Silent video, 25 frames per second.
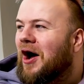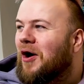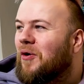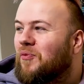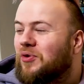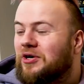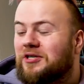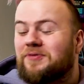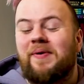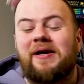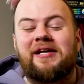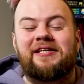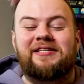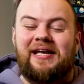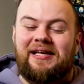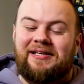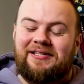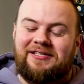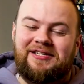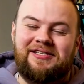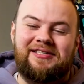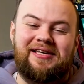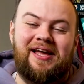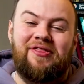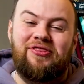which makes
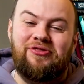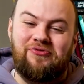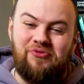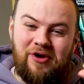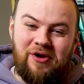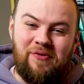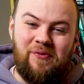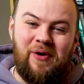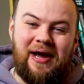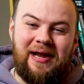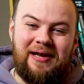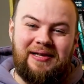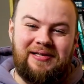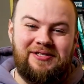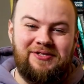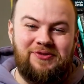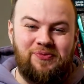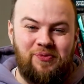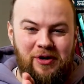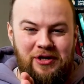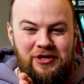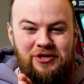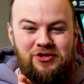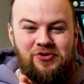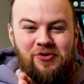sense because I had 3 wins,
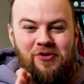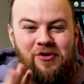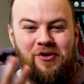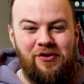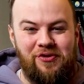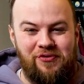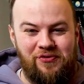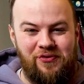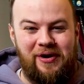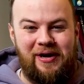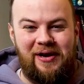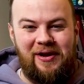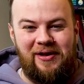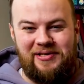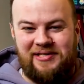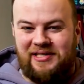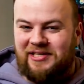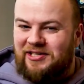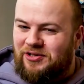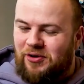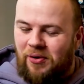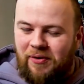1 draw, 3 losses.